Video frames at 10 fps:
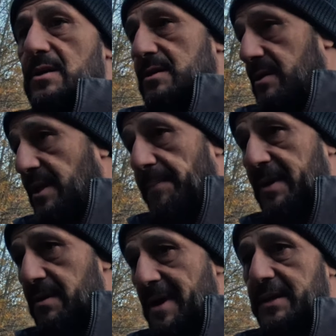So
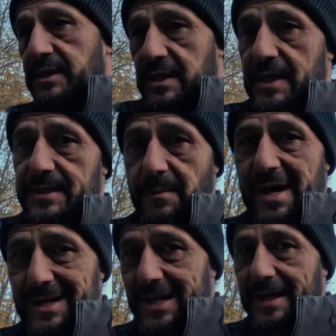topical mesh is
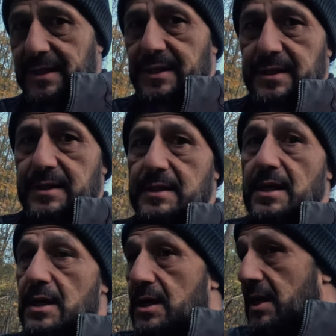about links.
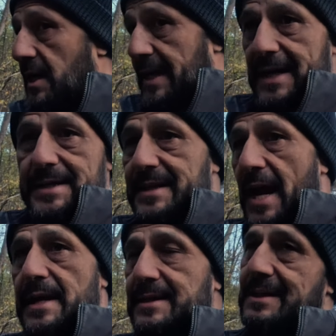
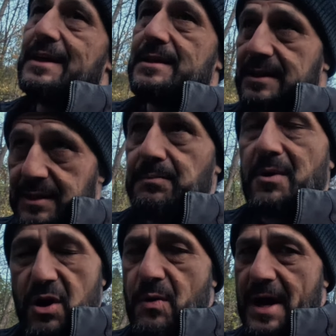Insight, it's
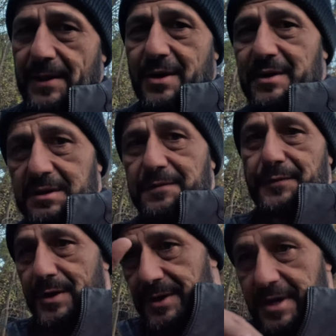more well known
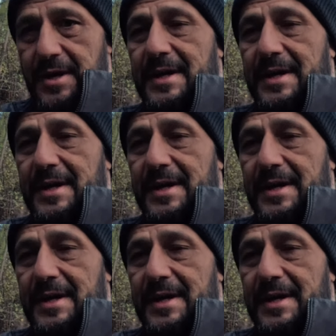for the